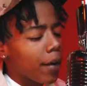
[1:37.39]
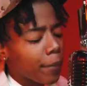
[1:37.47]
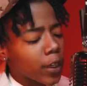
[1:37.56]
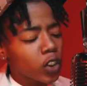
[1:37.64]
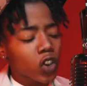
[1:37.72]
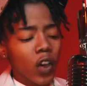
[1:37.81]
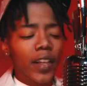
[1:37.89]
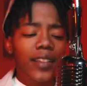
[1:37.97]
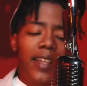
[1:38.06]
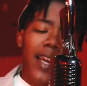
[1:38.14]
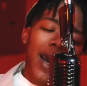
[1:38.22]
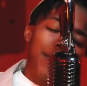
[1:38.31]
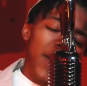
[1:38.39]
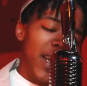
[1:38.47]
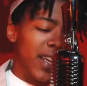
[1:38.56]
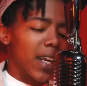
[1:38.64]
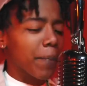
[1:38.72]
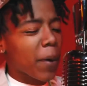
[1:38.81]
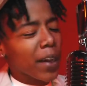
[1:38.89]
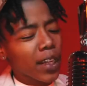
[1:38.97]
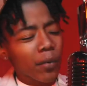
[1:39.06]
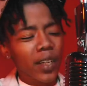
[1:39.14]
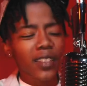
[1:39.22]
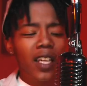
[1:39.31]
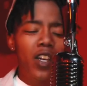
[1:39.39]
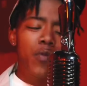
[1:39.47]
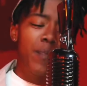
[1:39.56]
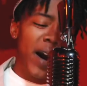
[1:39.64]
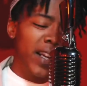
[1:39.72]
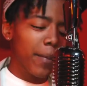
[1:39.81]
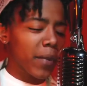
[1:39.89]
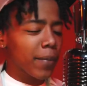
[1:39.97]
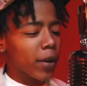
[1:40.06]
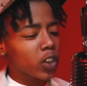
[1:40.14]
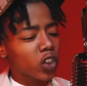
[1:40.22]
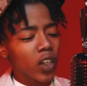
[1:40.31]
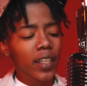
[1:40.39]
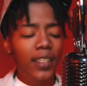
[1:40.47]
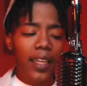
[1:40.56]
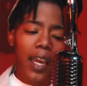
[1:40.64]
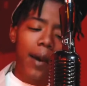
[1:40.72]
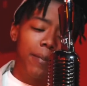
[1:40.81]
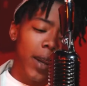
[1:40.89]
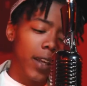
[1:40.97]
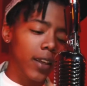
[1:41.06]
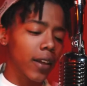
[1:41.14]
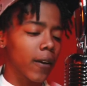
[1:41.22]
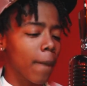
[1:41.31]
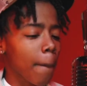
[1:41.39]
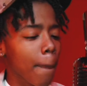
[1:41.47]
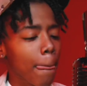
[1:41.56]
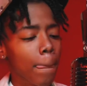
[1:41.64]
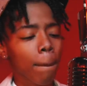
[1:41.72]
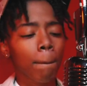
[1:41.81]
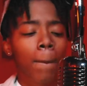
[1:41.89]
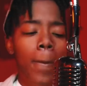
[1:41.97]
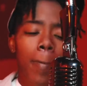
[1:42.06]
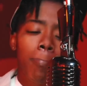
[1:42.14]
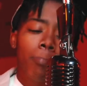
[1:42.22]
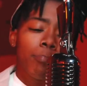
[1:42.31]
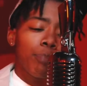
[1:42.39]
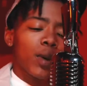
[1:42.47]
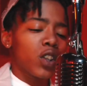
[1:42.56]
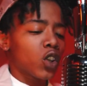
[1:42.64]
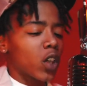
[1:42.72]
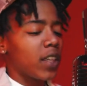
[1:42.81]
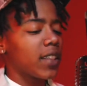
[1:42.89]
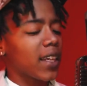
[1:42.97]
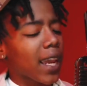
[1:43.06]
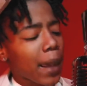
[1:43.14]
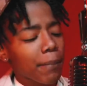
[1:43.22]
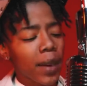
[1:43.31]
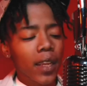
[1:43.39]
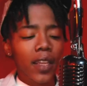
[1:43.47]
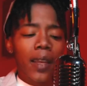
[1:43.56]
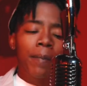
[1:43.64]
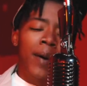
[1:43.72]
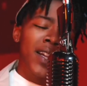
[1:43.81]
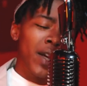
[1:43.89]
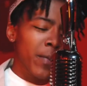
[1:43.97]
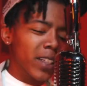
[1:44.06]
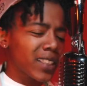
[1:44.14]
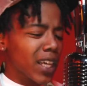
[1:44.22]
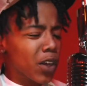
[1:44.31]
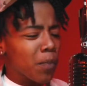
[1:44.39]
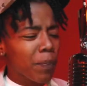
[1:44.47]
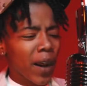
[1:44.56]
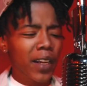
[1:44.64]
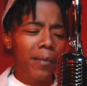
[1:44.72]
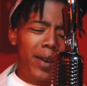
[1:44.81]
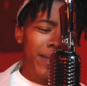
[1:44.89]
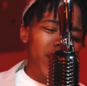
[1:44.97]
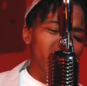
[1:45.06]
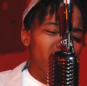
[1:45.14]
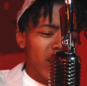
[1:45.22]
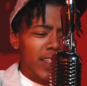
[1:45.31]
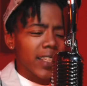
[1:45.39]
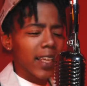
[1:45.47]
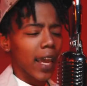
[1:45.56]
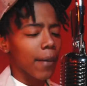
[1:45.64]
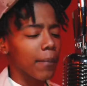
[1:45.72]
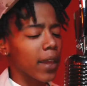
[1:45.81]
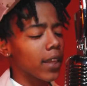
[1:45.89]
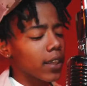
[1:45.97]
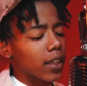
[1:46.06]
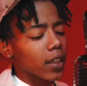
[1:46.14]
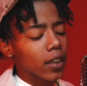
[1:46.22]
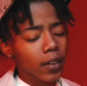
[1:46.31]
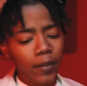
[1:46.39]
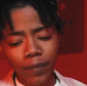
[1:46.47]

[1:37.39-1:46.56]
but you ain't think I make it. Probably would say you proud of me, but you ain't think I make it. But you ain't think I make it. Probably would say you proud of me, but you ain't think I make it.